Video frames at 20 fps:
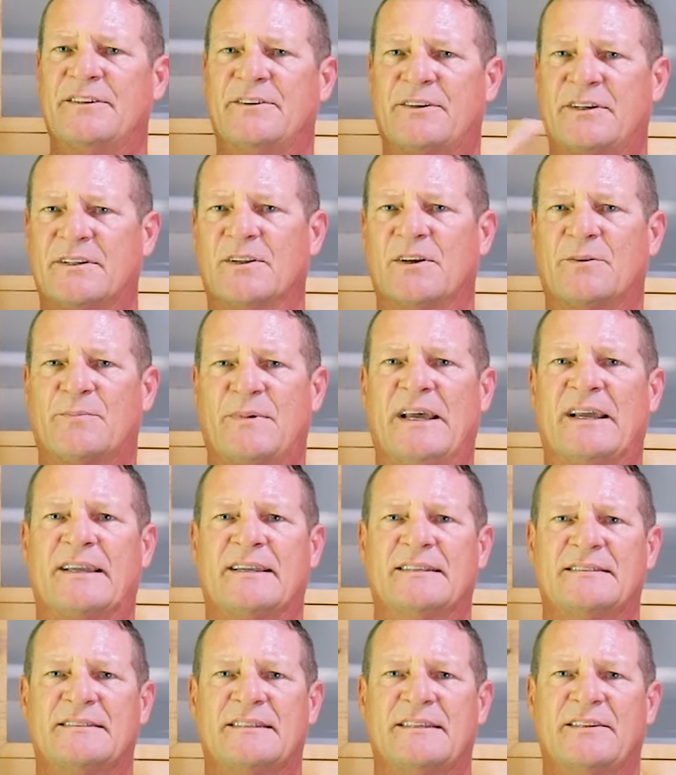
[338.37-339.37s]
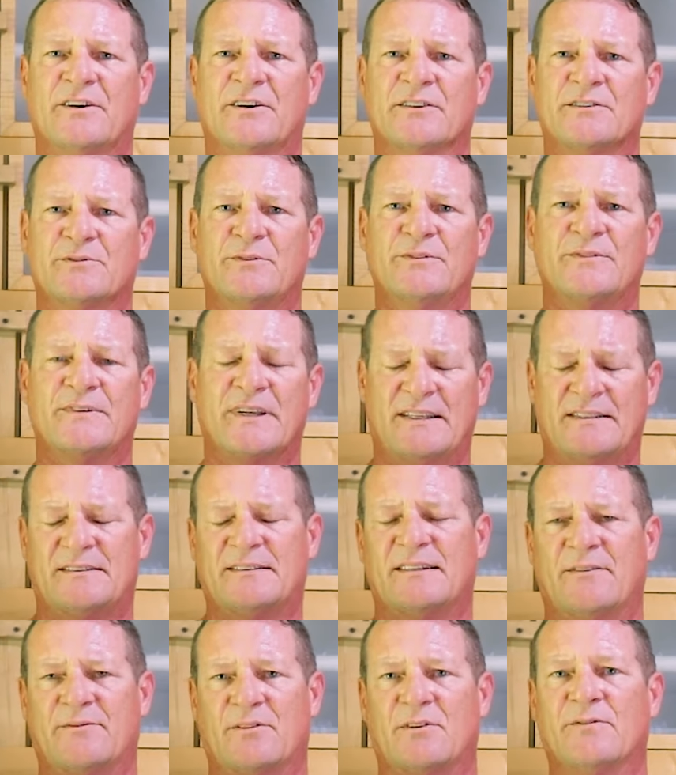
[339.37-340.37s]
and you can look back and see those. We've got
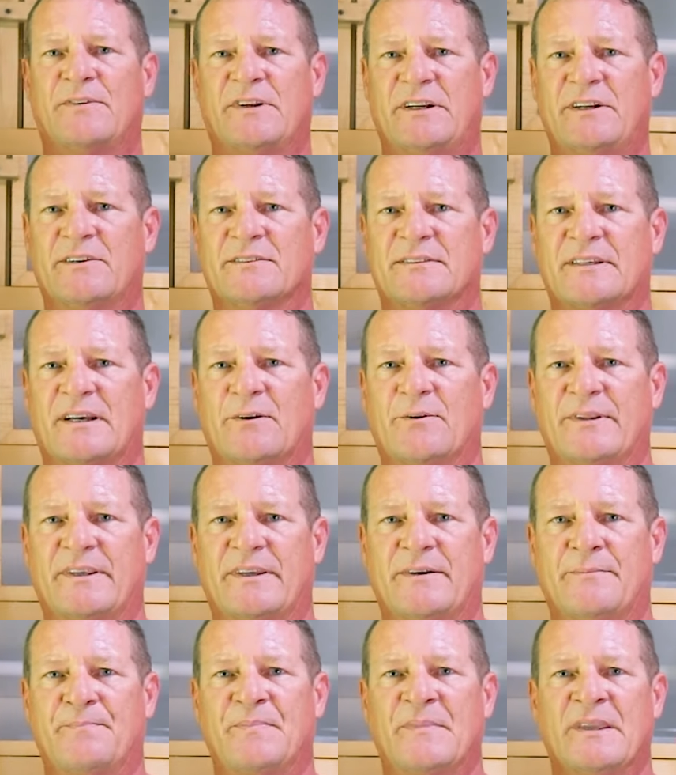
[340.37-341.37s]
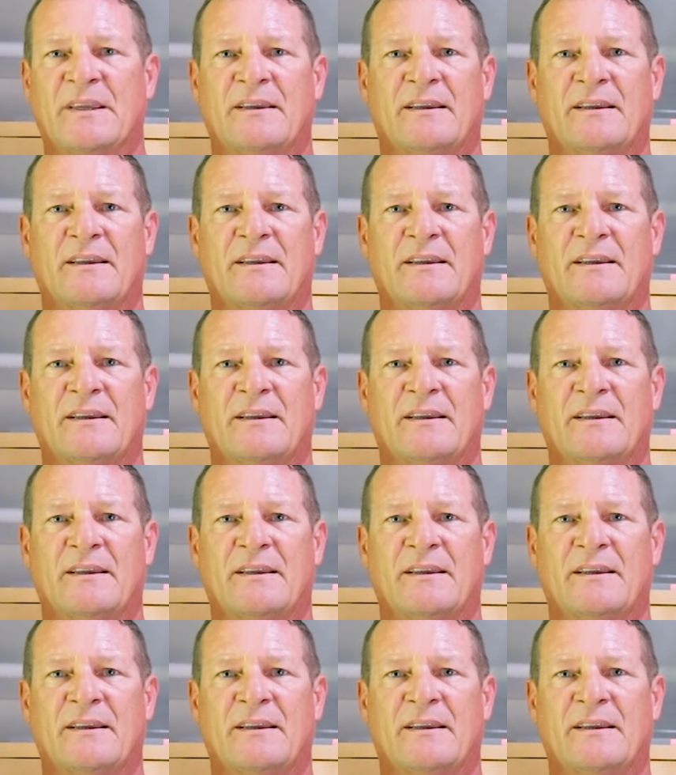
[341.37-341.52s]
several videos out with him.